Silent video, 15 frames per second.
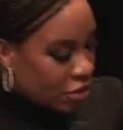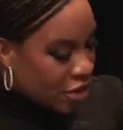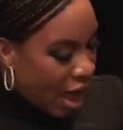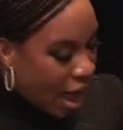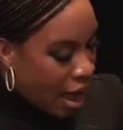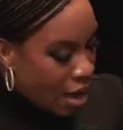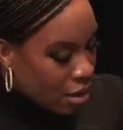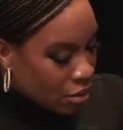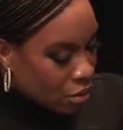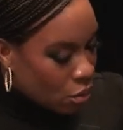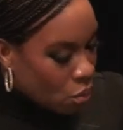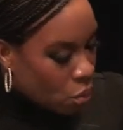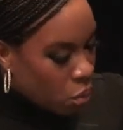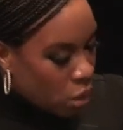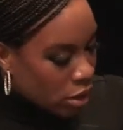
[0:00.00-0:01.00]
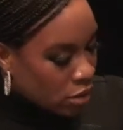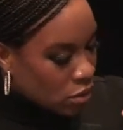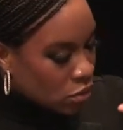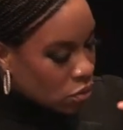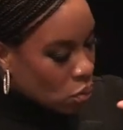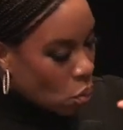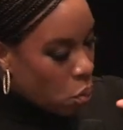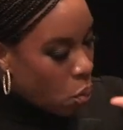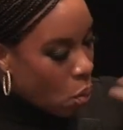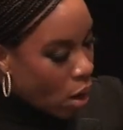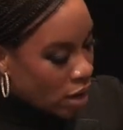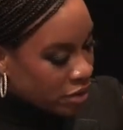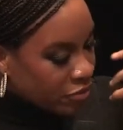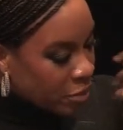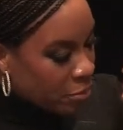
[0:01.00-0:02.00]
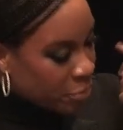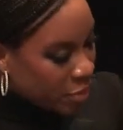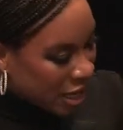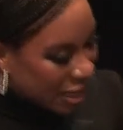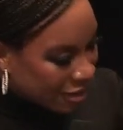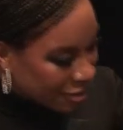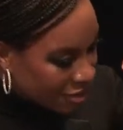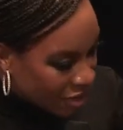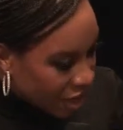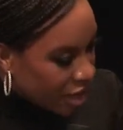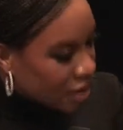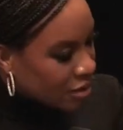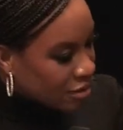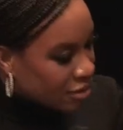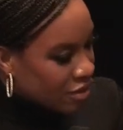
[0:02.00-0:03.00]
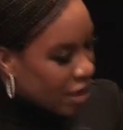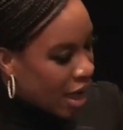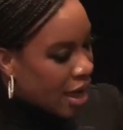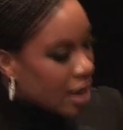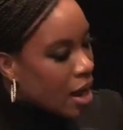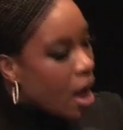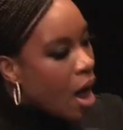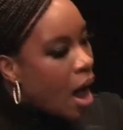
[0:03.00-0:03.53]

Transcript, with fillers: that was one of the biggest things that